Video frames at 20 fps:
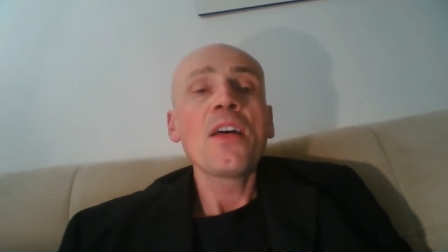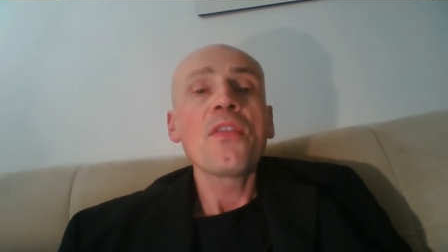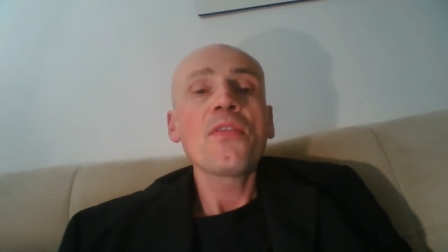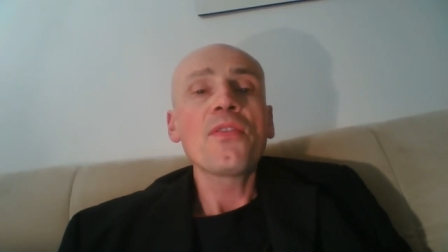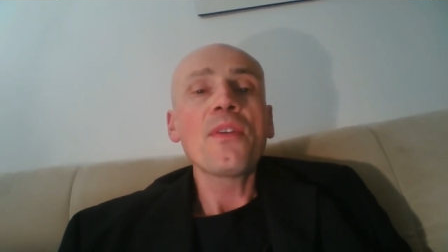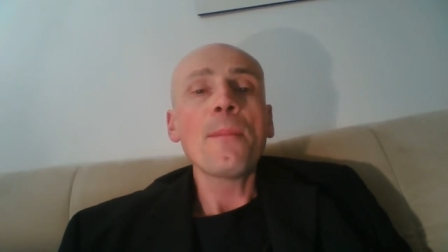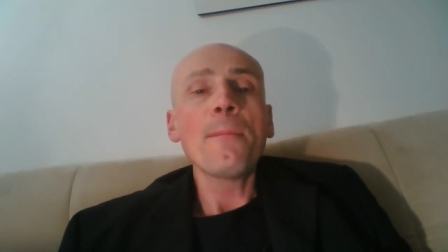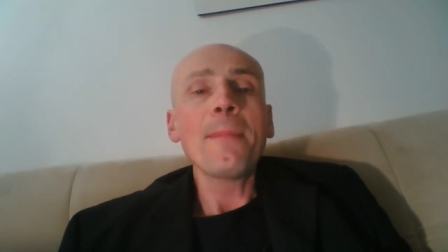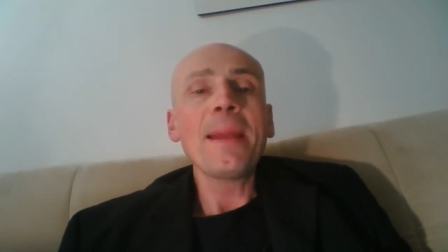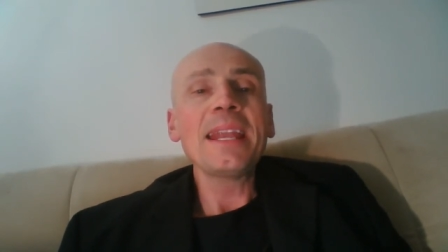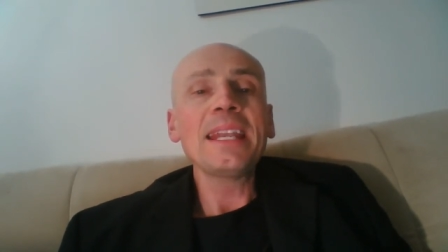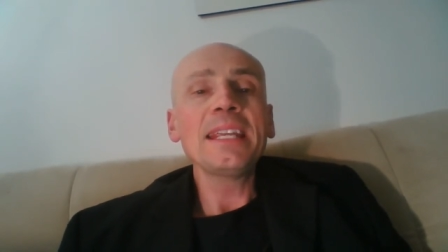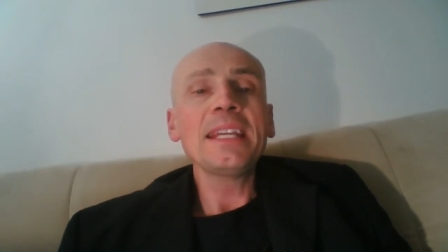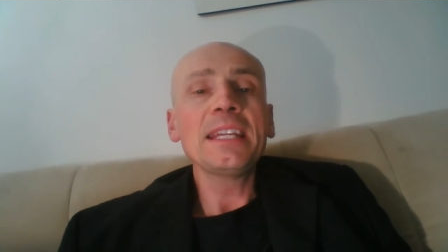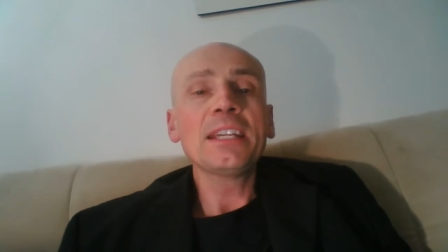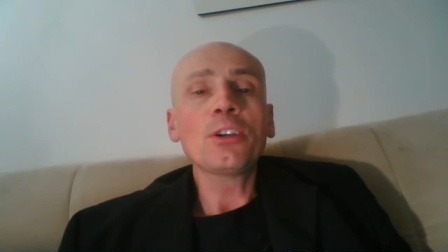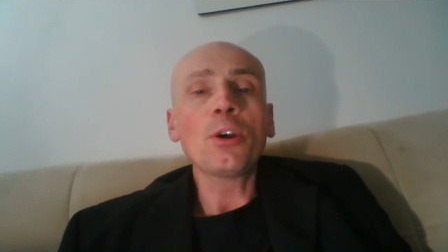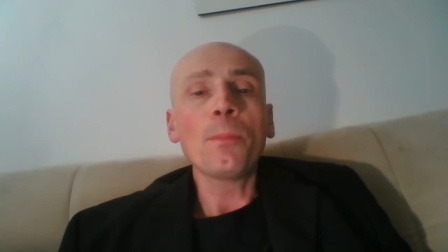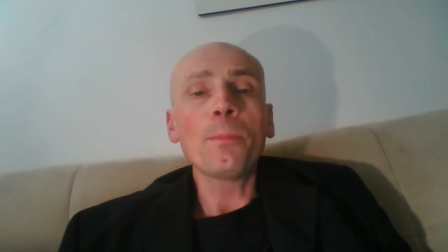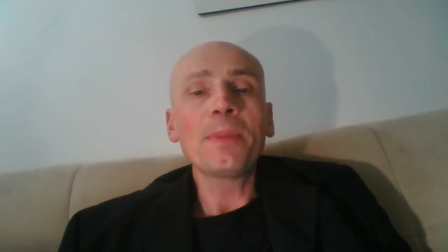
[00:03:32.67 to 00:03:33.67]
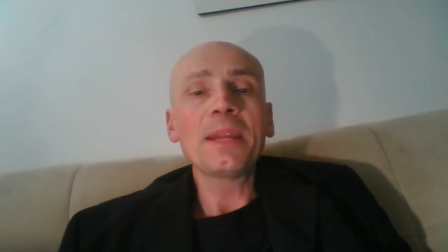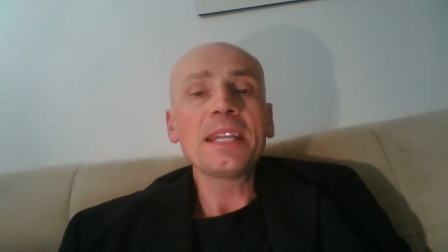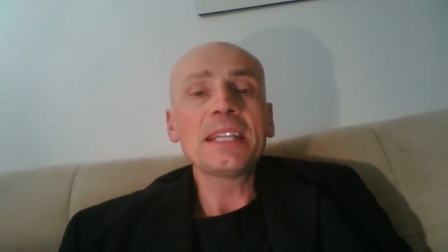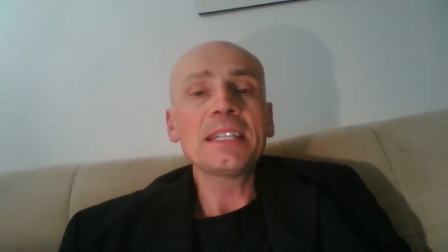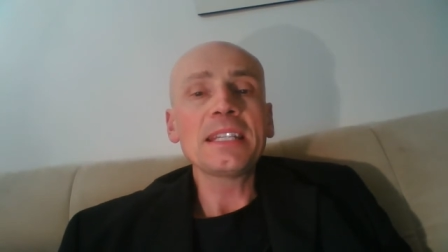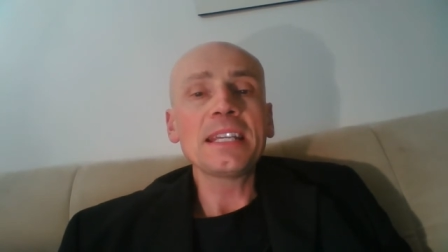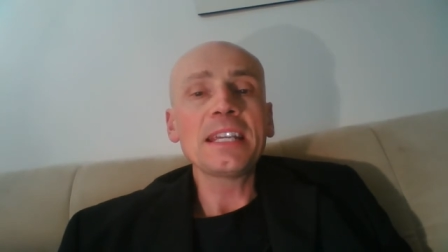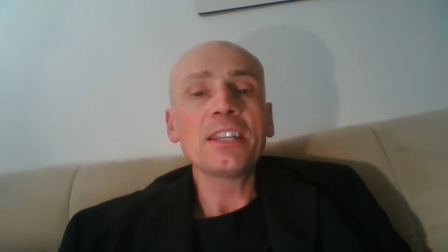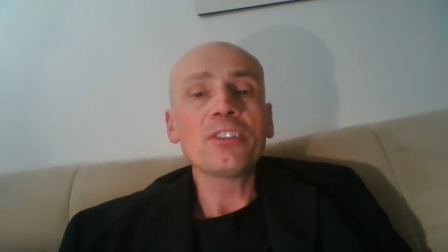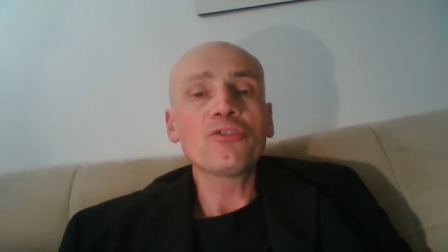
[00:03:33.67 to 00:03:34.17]
the many
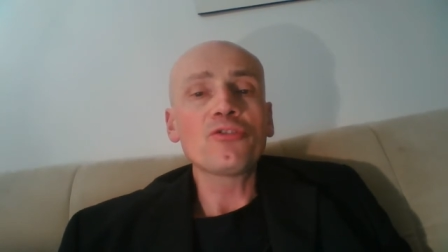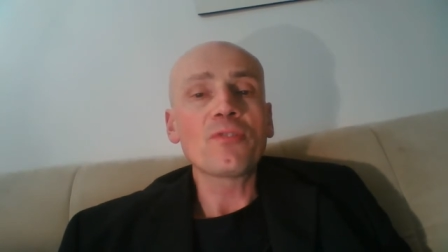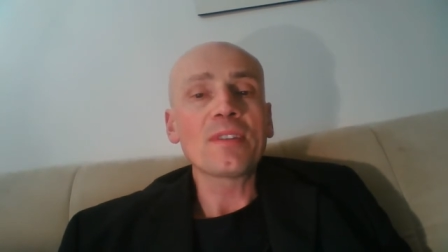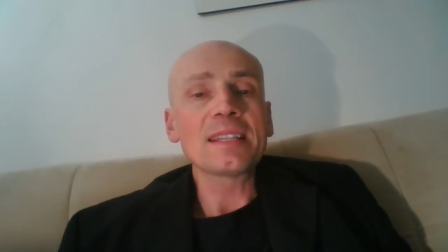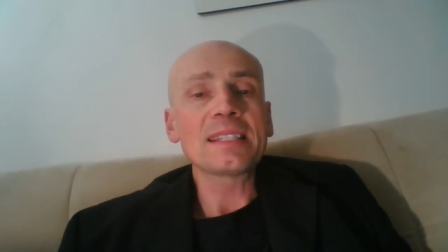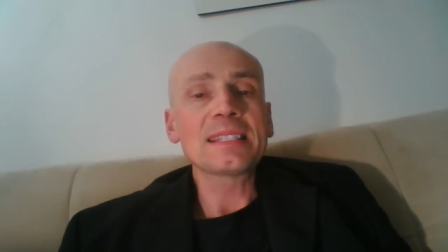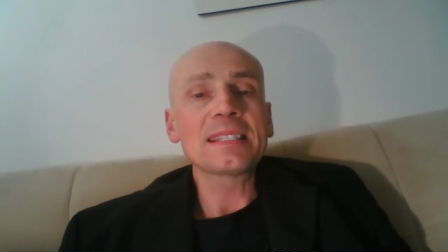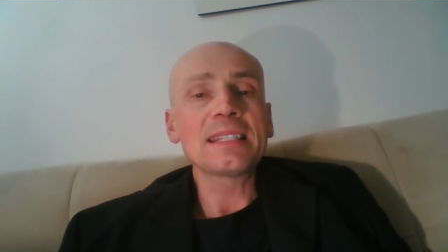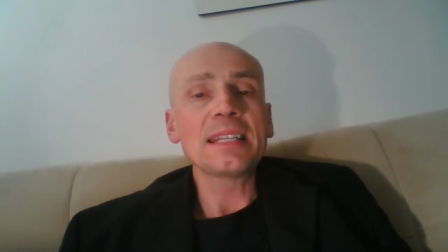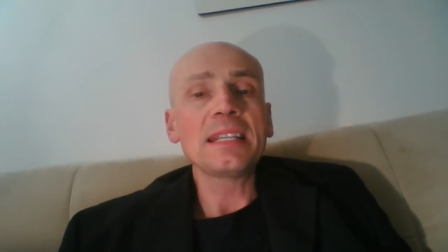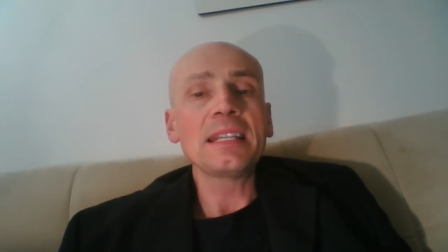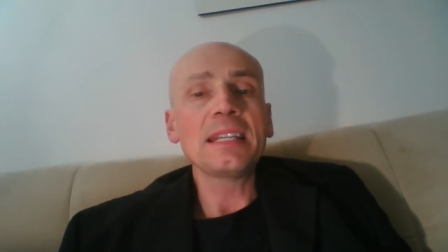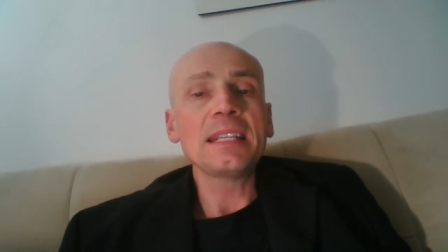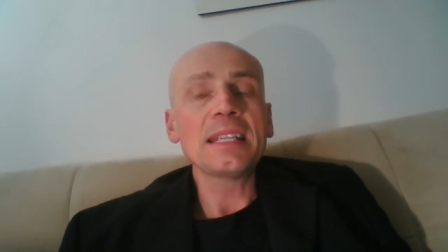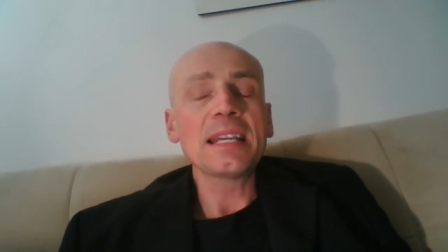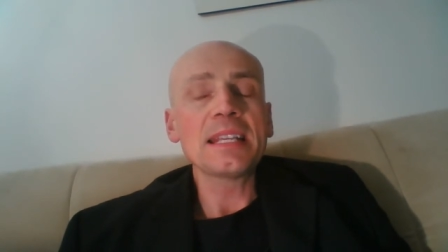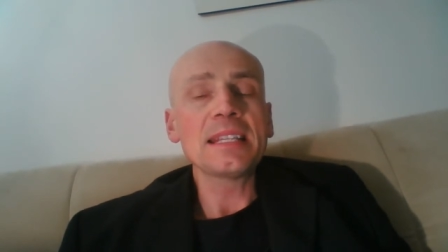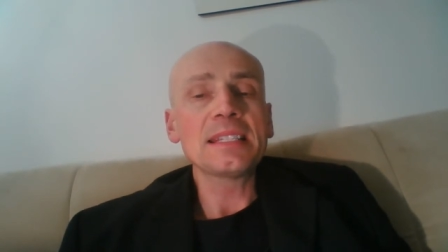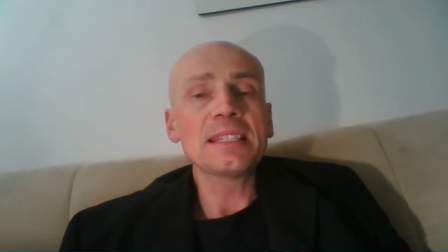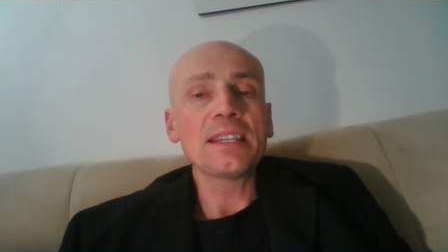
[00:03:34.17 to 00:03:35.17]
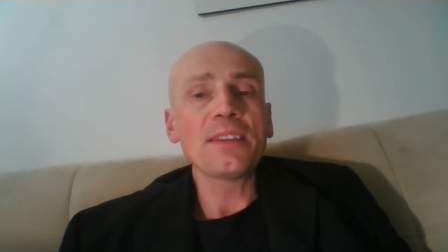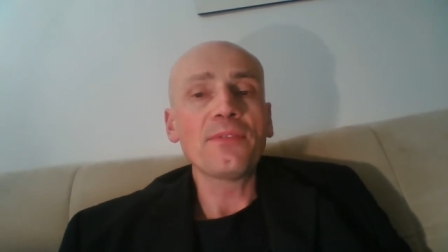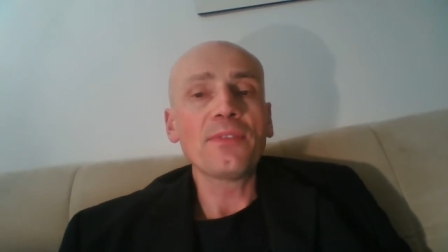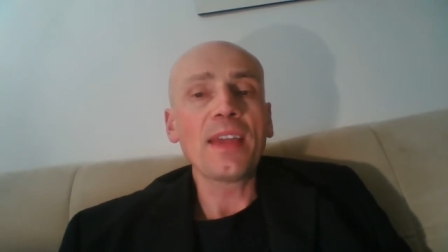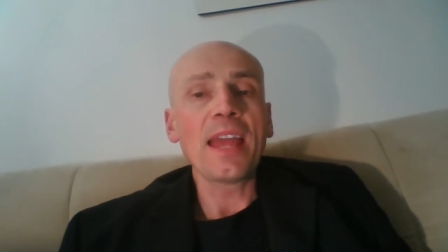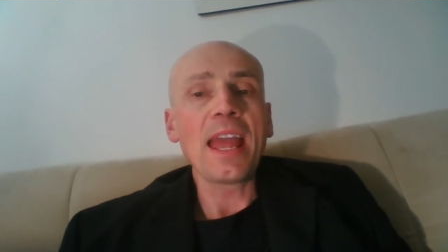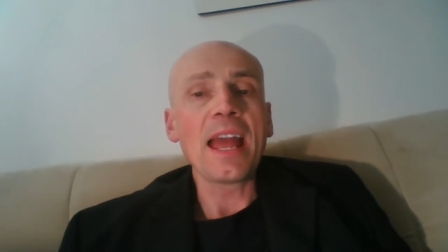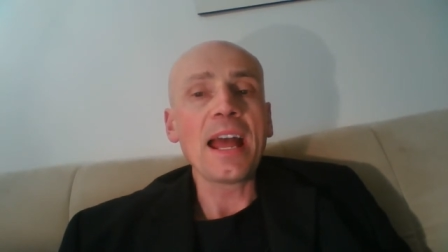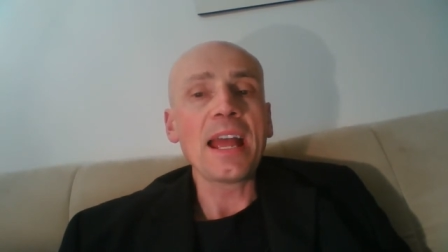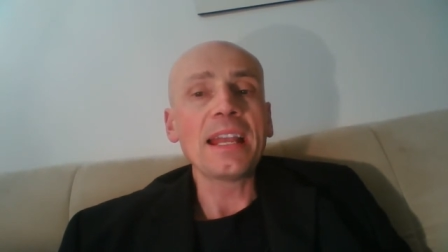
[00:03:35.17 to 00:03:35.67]
competing interests in intensive
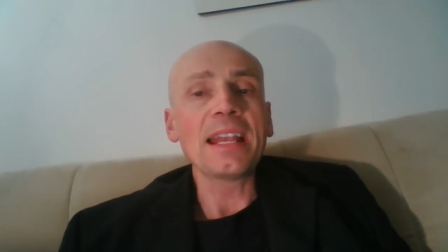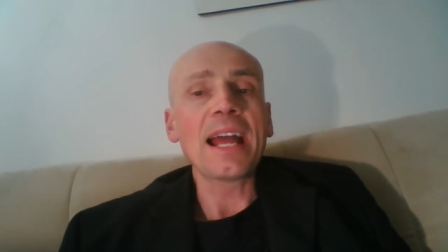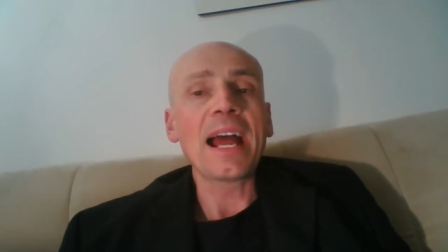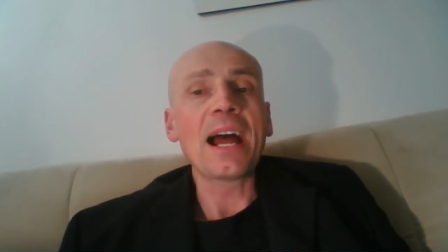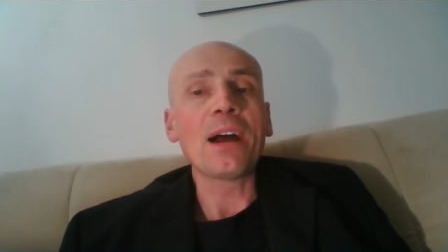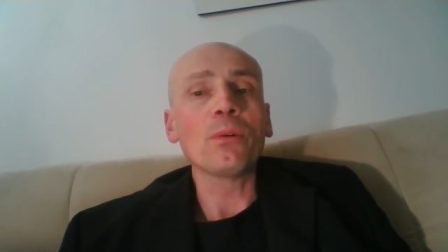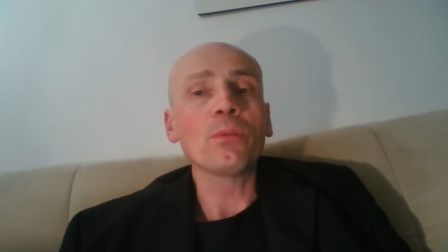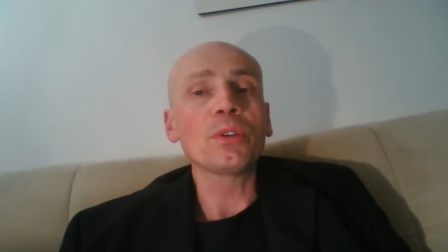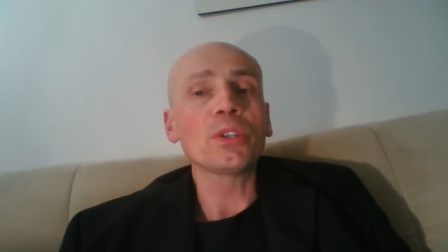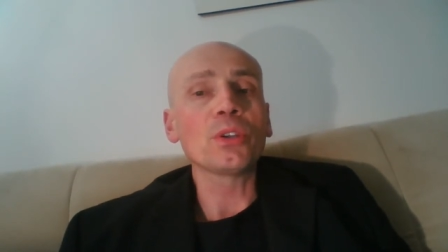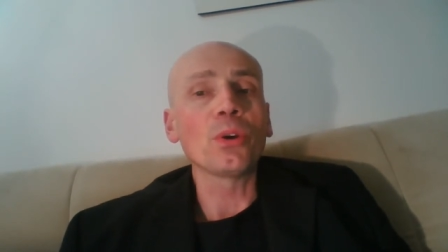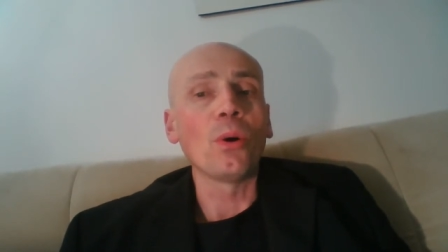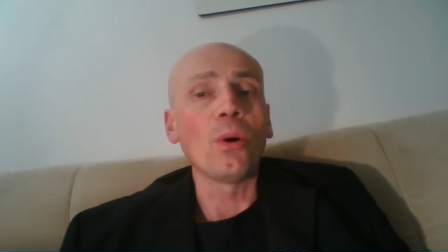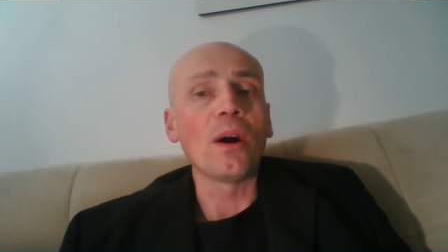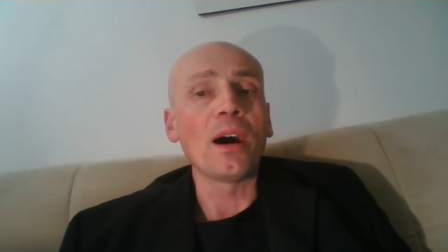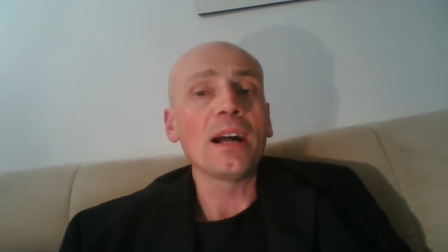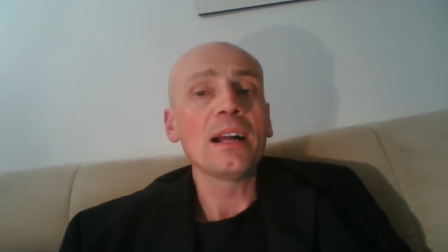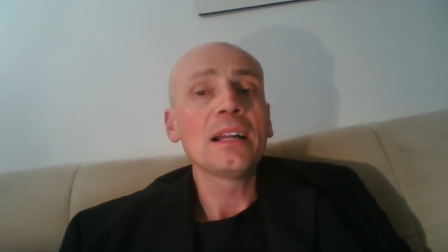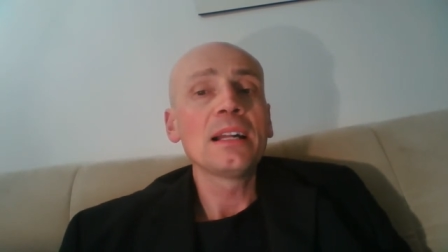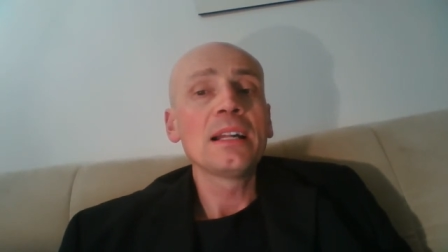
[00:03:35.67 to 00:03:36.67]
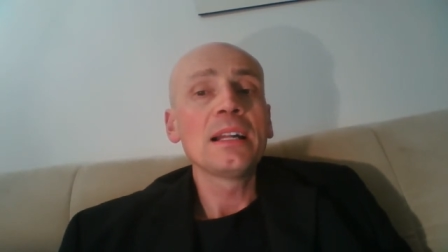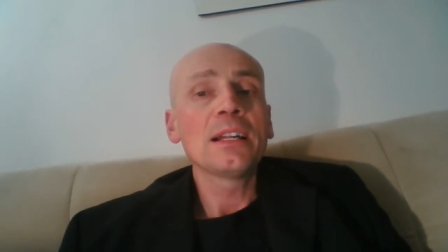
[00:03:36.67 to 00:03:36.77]
care and how your